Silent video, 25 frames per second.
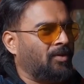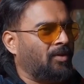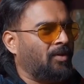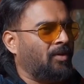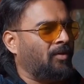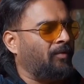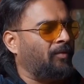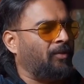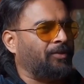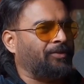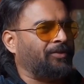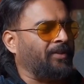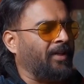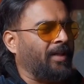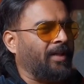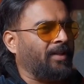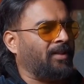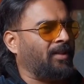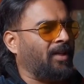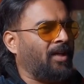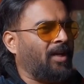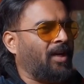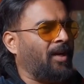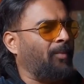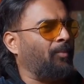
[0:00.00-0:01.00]
For
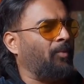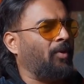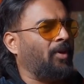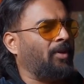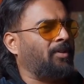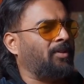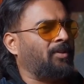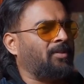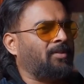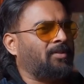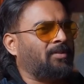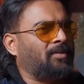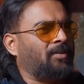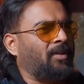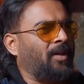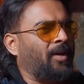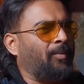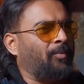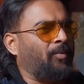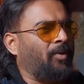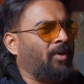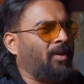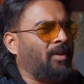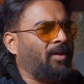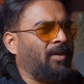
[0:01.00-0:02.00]
Sarita, I'm
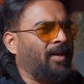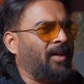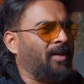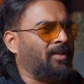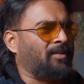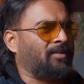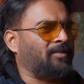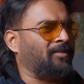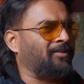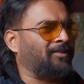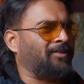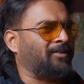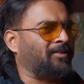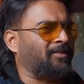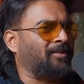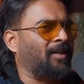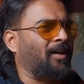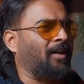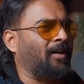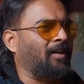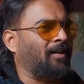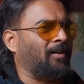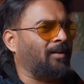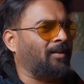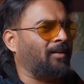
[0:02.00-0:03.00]
not a national
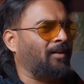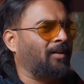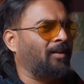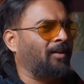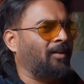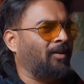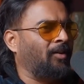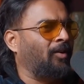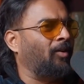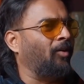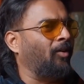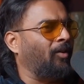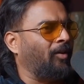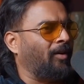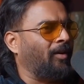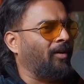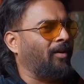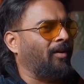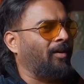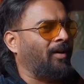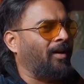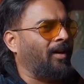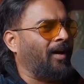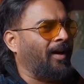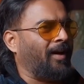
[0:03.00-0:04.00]
star or
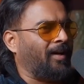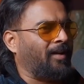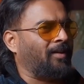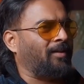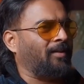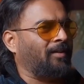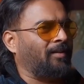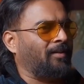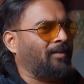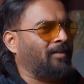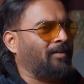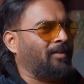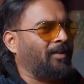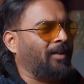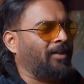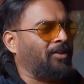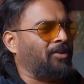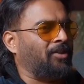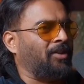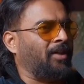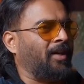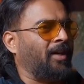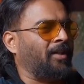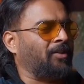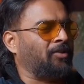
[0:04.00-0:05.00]
an actor that
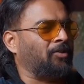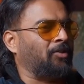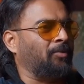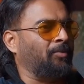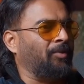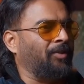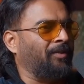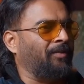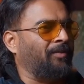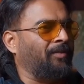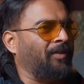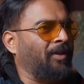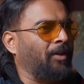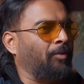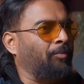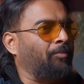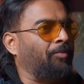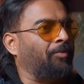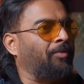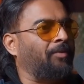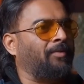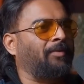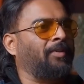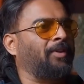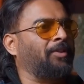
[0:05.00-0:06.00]
she has to feel
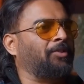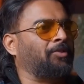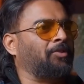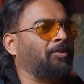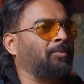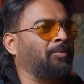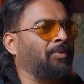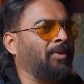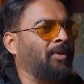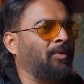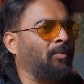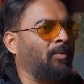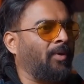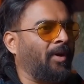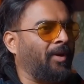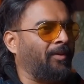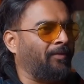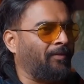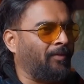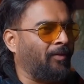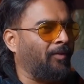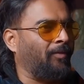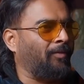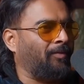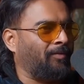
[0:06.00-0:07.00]
privileged to be a wife
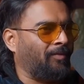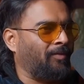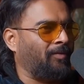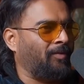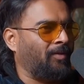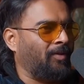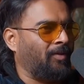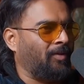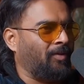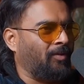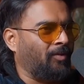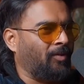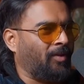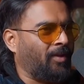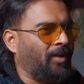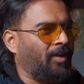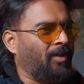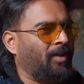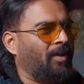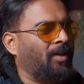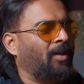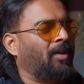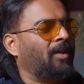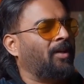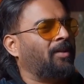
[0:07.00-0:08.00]
of, okay?
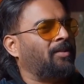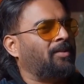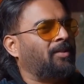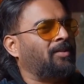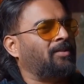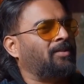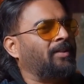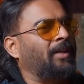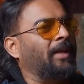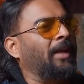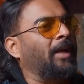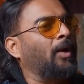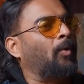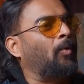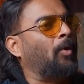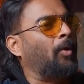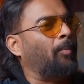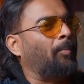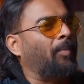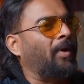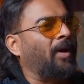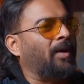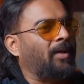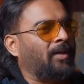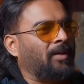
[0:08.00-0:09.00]
She's equal
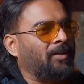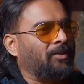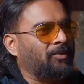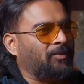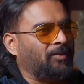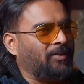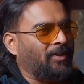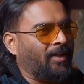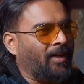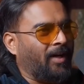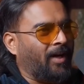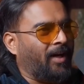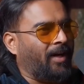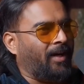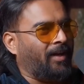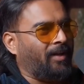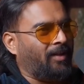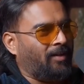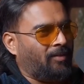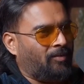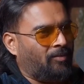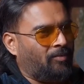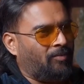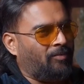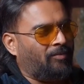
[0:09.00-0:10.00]
partners with a guy
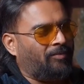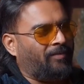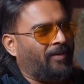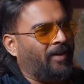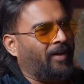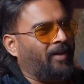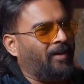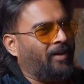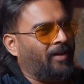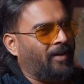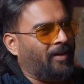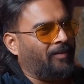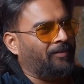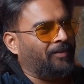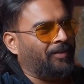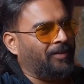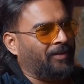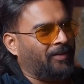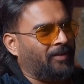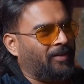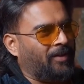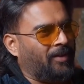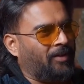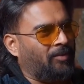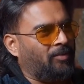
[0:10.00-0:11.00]
who fell in love with her
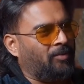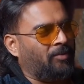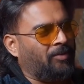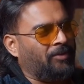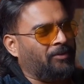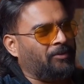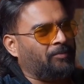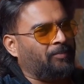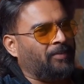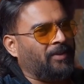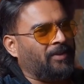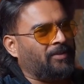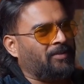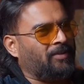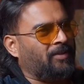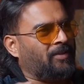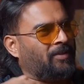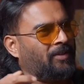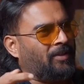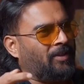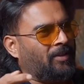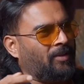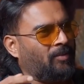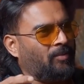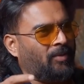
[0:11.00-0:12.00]
and who respects her
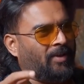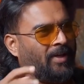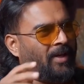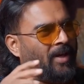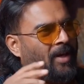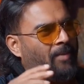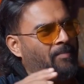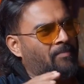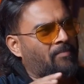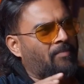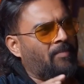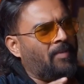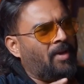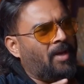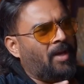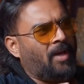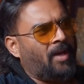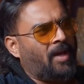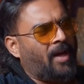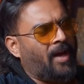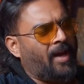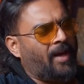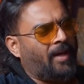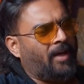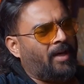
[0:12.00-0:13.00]
equally.
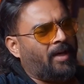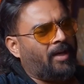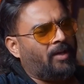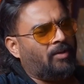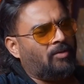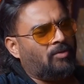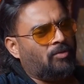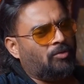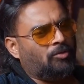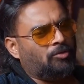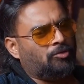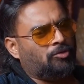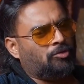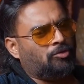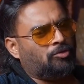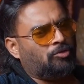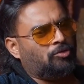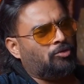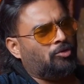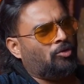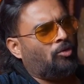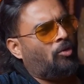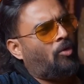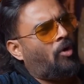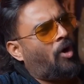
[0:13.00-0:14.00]
And I lose
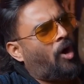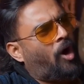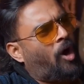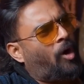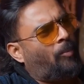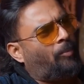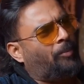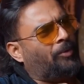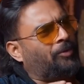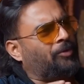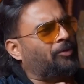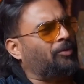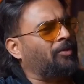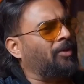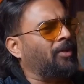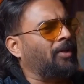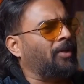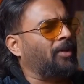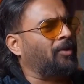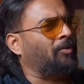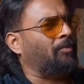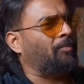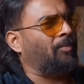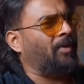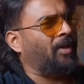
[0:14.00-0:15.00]
no opportunity
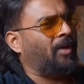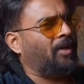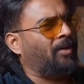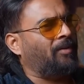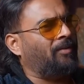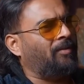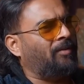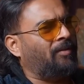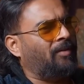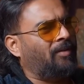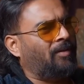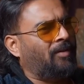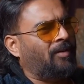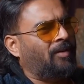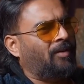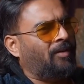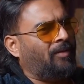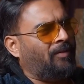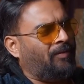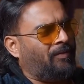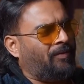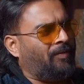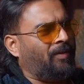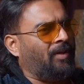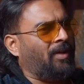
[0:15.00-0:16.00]
to make her
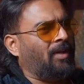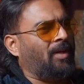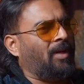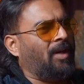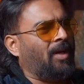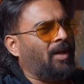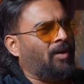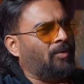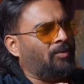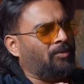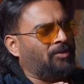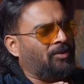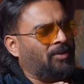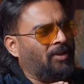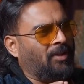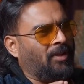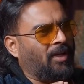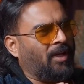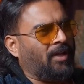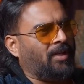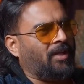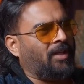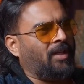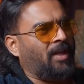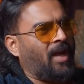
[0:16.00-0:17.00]
feel how
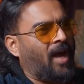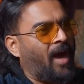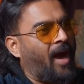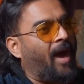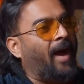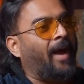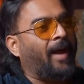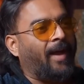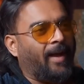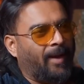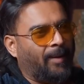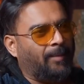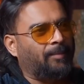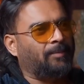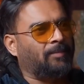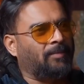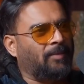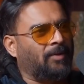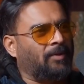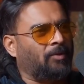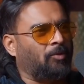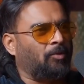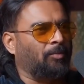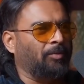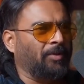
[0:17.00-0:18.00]
lucky I am
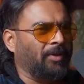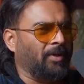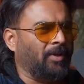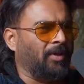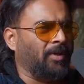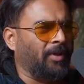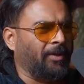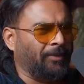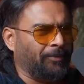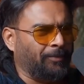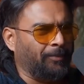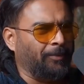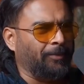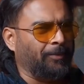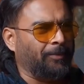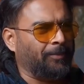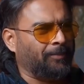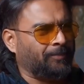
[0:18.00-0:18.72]
to be her husband.